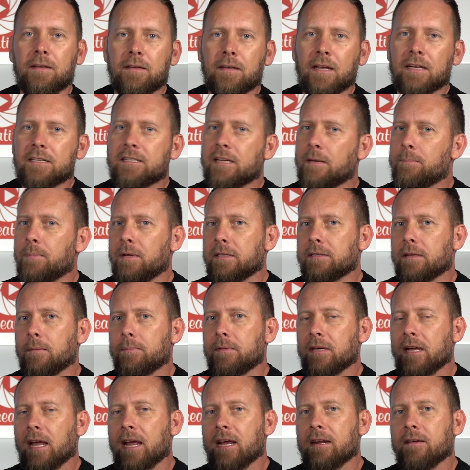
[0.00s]
Next, I picked up
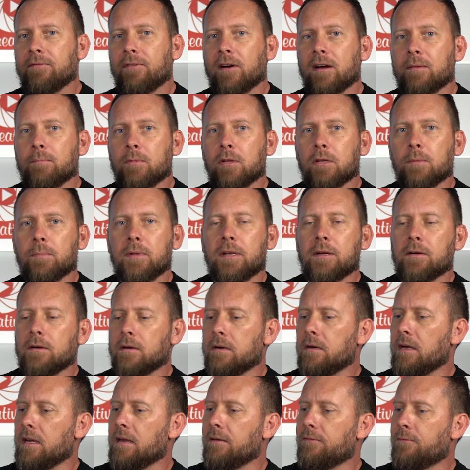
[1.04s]
the
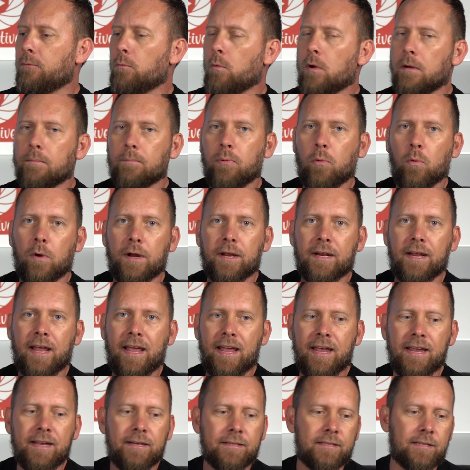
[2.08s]
85mm
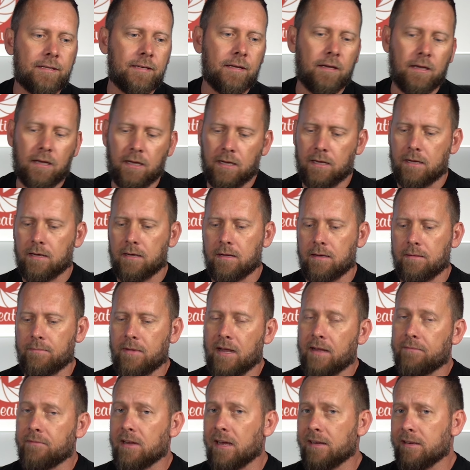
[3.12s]
f1.8.
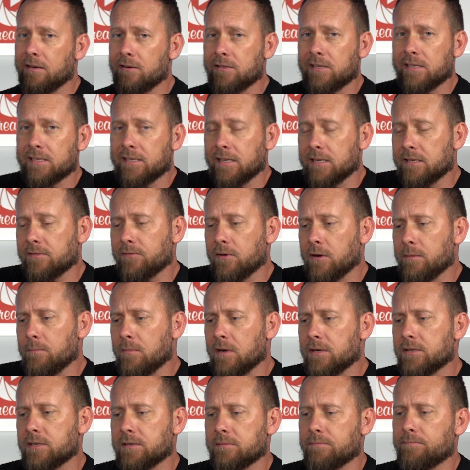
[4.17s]
I have not used this lens very
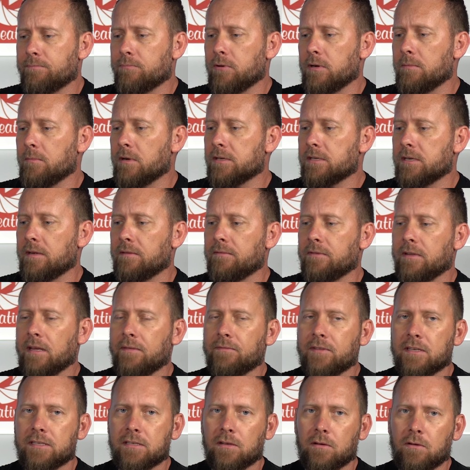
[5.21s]
much. Pretty much I've
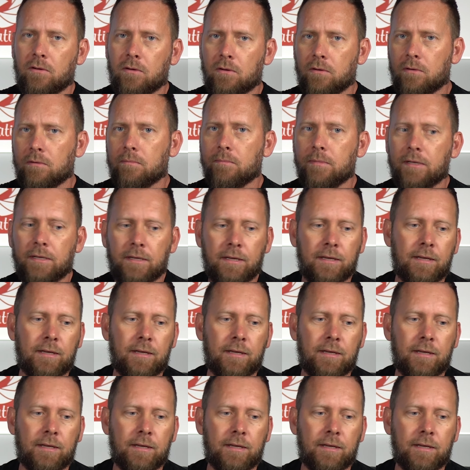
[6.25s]
left this at home